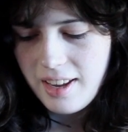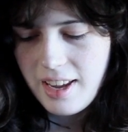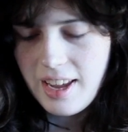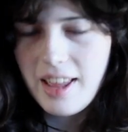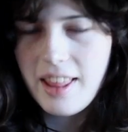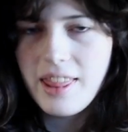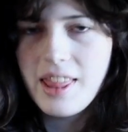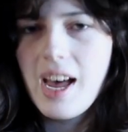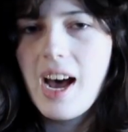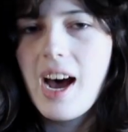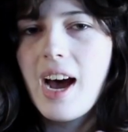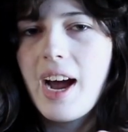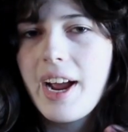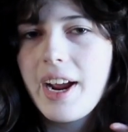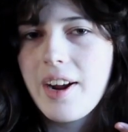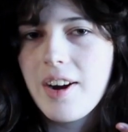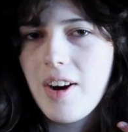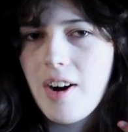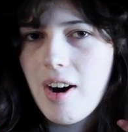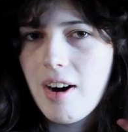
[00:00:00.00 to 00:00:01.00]
and the
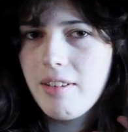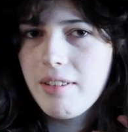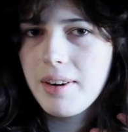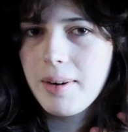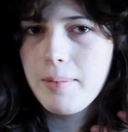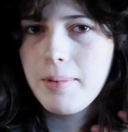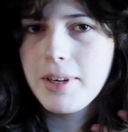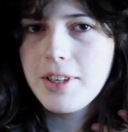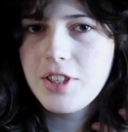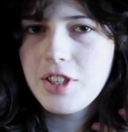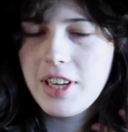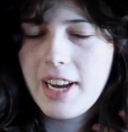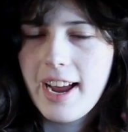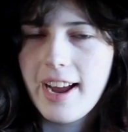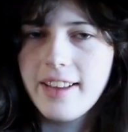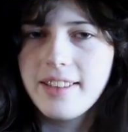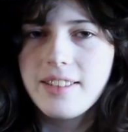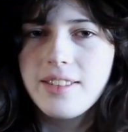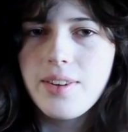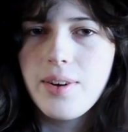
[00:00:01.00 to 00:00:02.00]
high collar which she
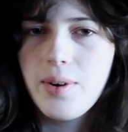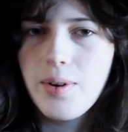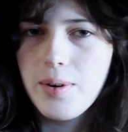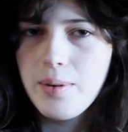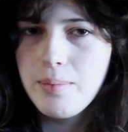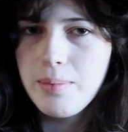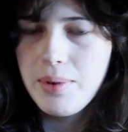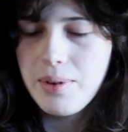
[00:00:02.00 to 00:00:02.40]
has the whole